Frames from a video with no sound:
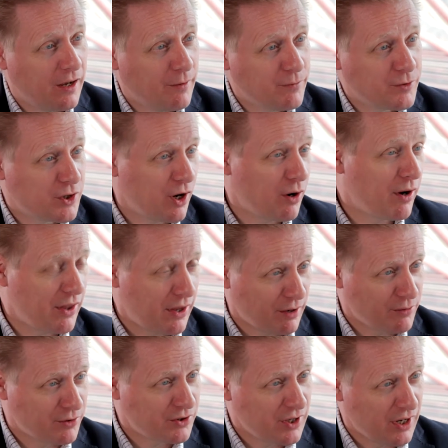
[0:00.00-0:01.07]
So I think
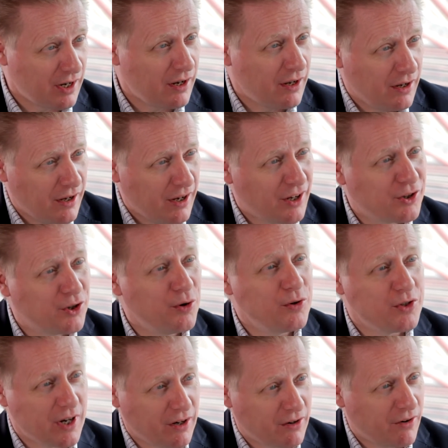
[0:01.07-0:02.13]
we'll see a
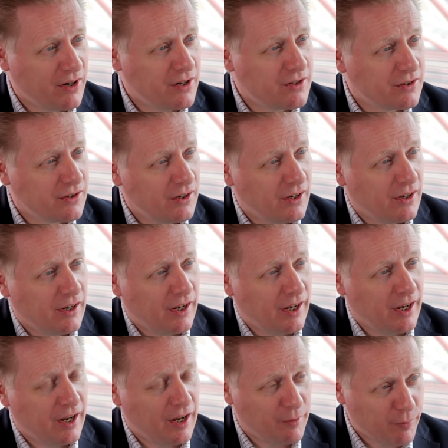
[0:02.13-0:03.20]
huge increase
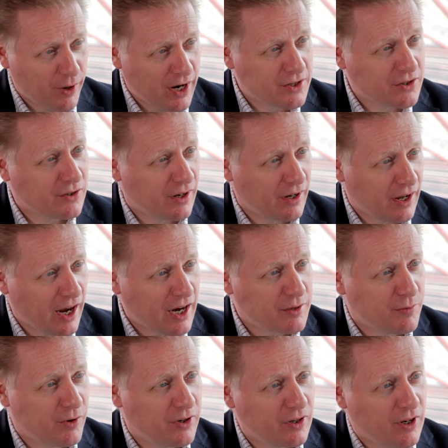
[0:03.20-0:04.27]
in patient
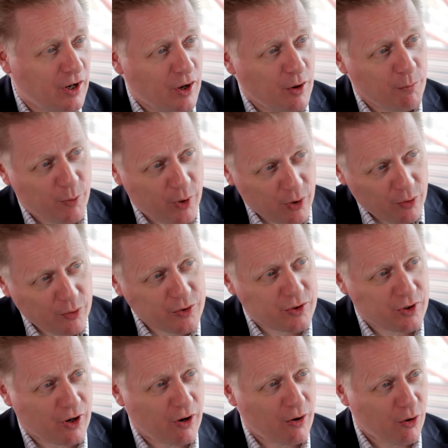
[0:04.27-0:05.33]
engagement, but
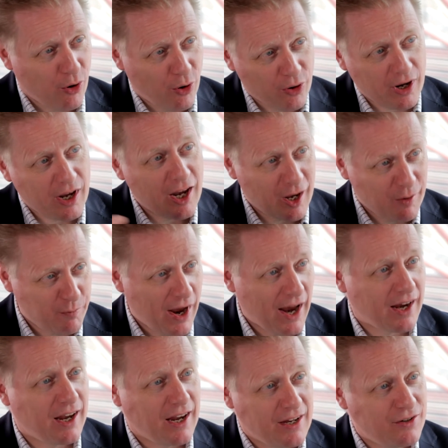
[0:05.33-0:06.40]
also hooking it
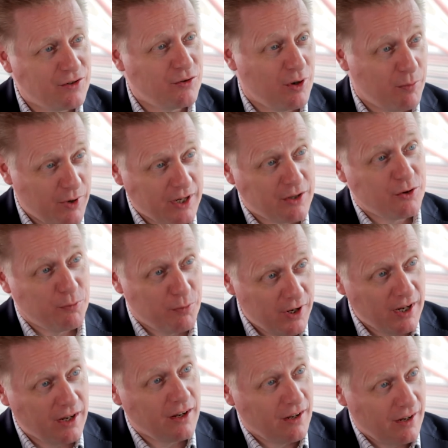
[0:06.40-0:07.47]
back into the
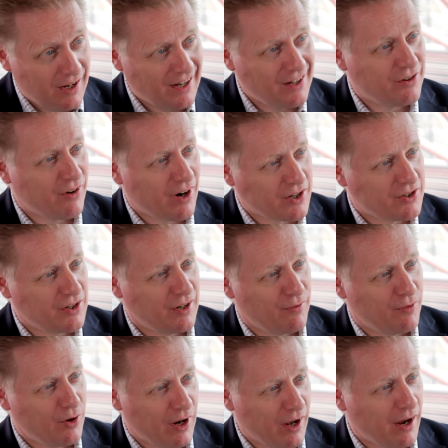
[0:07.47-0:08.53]
B2B interaction, if
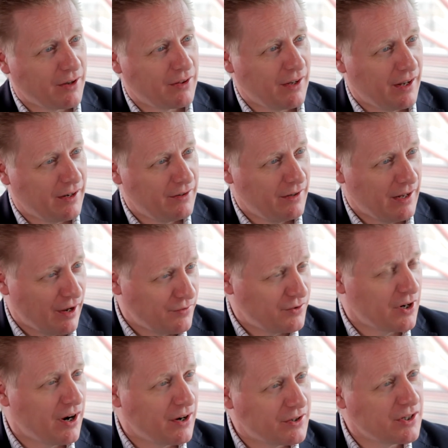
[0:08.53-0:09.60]
you like, that life
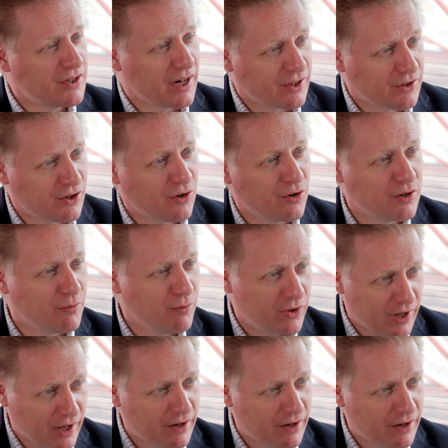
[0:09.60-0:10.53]
science is executing with their